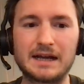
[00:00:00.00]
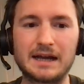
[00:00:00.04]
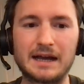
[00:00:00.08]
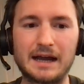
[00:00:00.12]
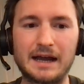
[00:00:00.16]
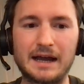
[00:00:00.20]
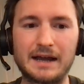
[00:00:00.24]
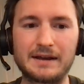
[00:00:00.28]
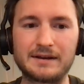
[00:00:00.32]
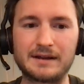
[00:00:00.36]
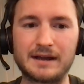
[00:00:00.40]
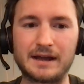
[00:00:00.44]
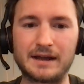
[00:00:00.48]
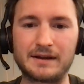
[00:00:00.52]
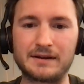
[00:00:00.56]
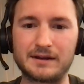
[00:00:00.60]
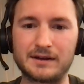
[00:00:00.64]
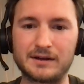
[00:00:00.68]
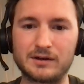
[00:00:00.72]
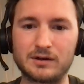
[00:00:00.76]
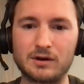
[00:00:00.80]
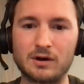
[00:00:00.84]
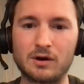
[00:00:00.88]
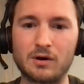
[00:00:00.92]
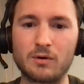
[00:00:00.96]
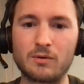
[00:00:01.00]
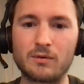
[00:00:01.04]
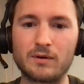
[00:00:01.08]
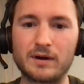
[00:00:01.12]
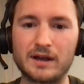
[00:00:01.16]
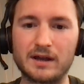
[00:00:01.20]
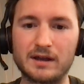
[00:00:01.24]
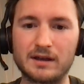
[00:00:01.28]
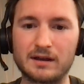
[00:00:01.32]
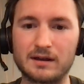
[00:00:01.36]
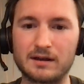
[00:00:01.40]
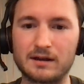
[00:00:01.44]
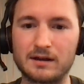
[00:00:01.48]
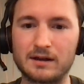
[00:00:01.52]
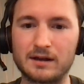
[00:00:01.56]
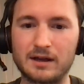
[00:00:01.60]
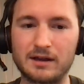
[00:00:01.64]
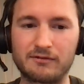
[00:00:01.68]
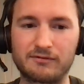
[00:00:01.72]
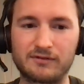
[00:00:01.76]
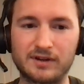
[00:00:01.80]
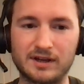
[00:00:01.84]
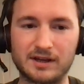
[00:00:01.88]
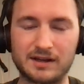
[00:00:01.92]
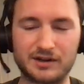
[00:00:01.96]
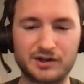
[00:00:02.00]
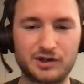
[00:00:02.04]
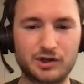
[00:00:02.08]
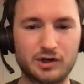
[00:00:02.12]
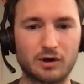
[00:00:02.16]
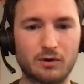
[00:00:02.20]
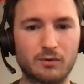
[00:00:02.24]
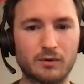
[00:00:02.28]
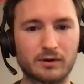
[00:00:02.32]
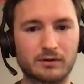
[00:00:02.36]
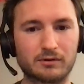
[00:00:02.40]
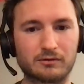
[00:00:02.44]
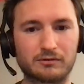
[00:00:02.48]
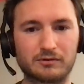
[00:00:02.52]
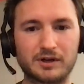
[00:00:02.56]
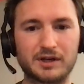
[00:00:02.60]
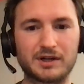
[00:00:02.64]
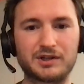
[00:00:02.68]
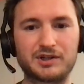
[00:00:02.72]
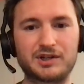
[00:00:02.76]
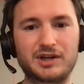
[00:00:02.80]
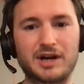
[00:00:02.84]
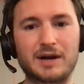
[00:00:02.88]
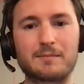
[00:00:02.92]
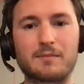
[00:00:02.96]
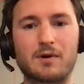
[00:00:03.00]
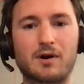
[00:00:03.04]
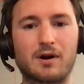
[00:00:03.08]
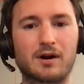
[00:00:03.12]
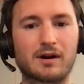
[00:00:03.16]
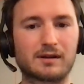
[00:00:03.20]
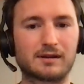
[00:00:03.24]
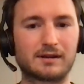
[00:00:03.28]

And then they know if they can show a green check mark,